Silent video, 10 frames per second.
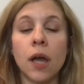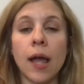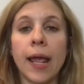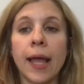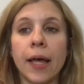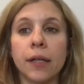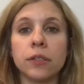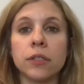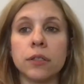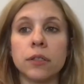
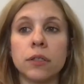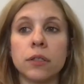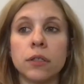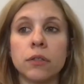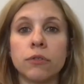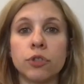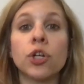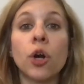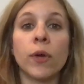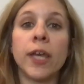and
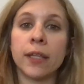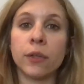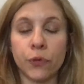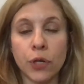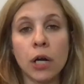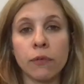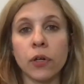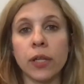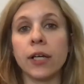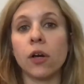showing the photographer
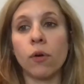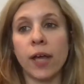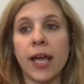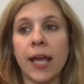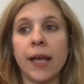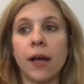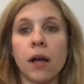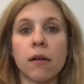like, okay,